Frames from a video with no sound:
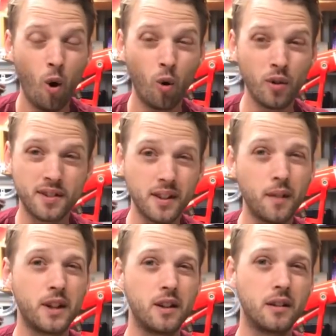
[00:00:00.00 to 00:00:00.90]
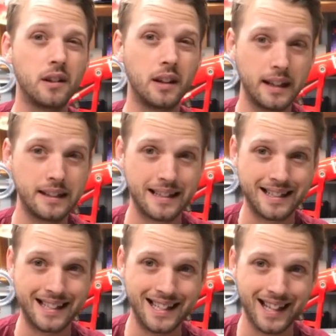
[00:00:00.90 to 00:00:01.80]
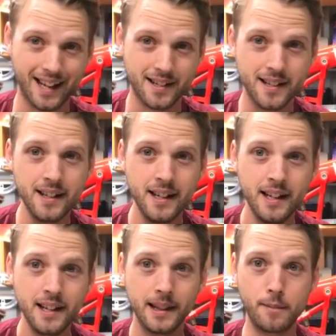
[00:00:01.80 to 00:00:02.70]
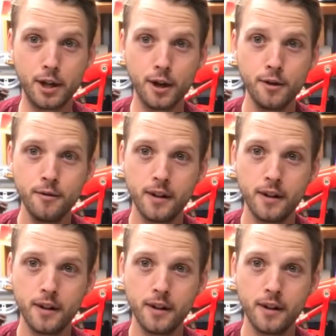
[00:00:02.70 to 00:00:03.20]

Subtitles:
all the stuff that you'd like to see tested, let me know.